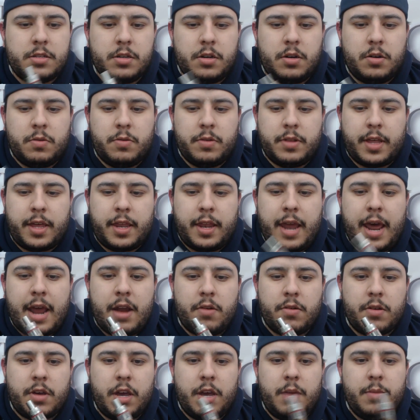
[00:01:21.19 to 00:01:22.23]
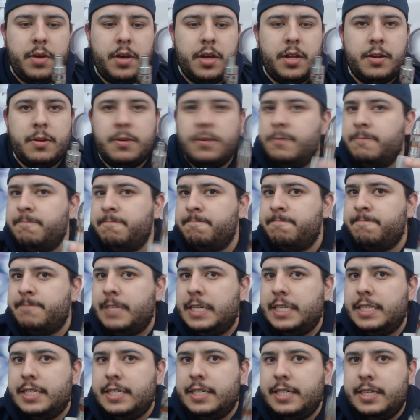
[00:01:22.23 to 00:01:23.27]
So when the Nano came in,
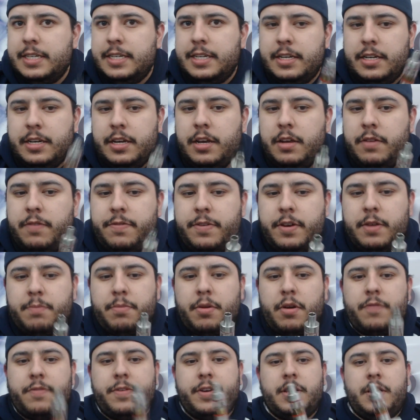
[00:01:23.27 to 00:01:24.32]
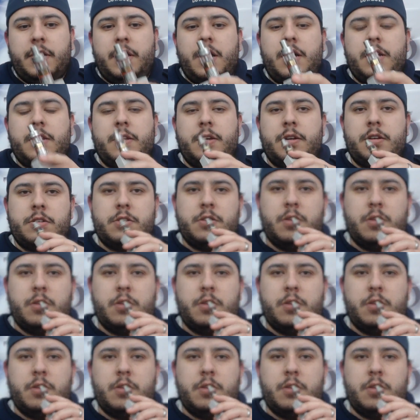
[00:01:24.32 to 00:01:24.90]
it fit perfectly on there.